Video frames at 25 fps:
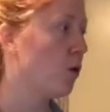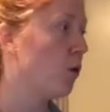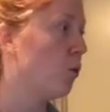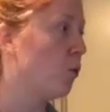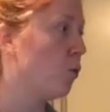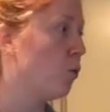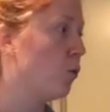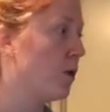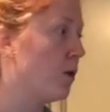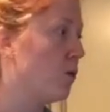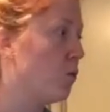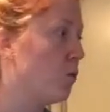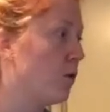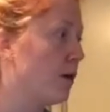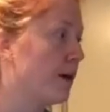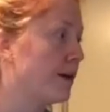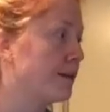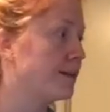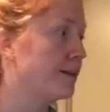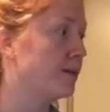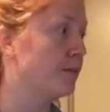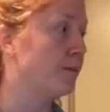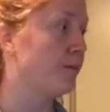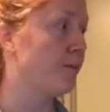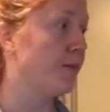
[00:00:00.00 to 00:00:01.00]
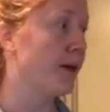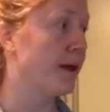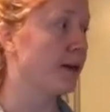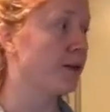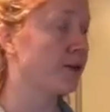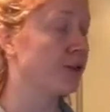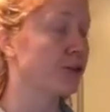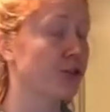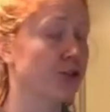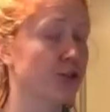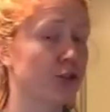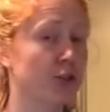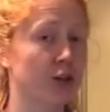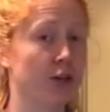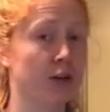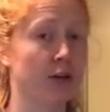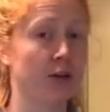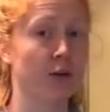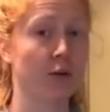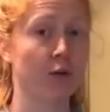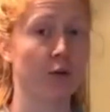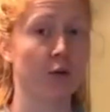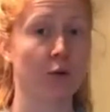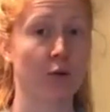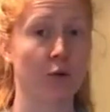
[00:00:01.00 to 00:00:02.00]
we want to make
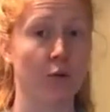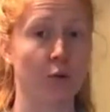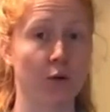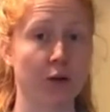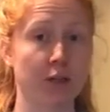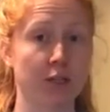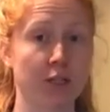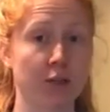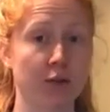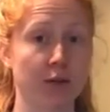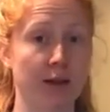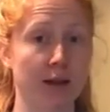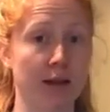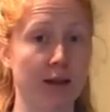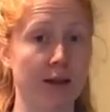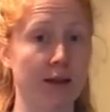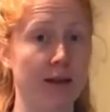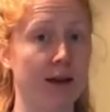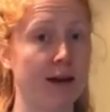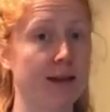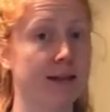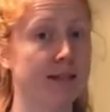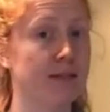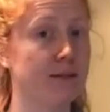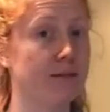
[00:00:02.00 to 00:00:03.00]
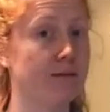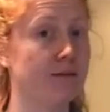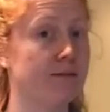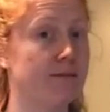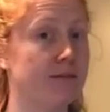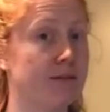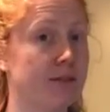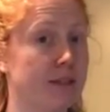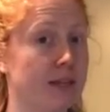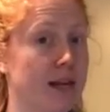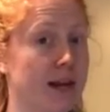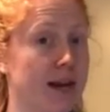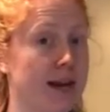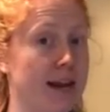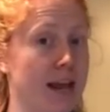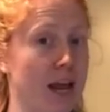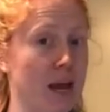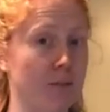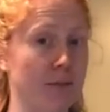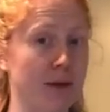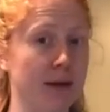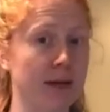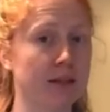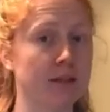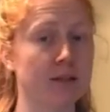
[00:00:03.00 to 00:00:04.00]
sure we're doing lots of
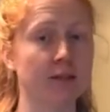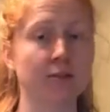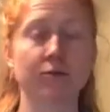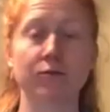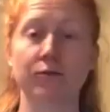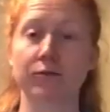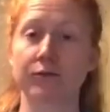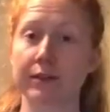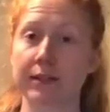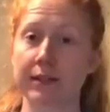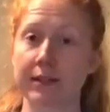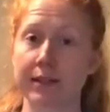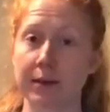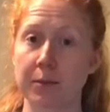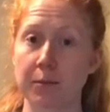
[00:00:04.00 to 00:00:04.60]
dynamics, really